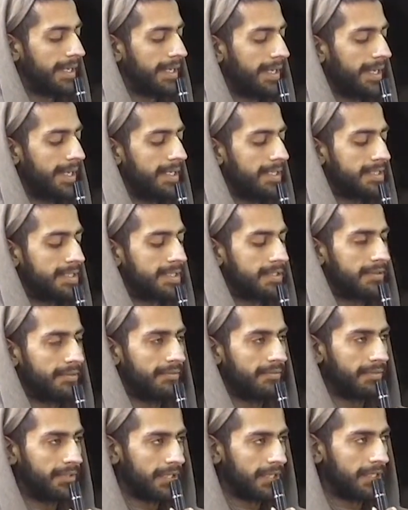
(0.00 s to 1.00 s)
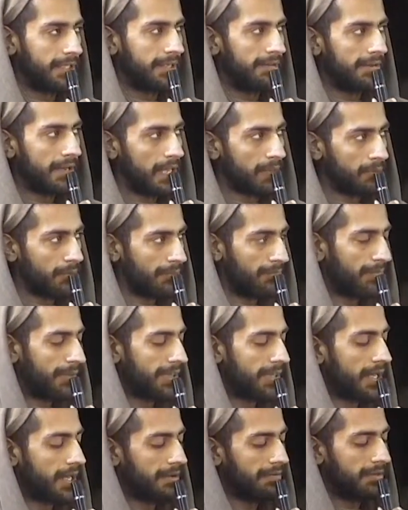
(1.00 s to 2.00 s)
is within the realm of
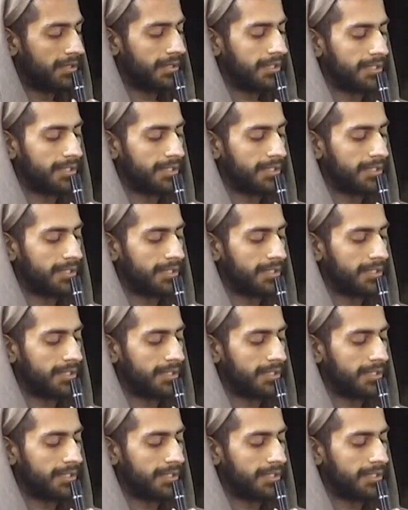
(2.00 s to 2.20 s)
Brindavan.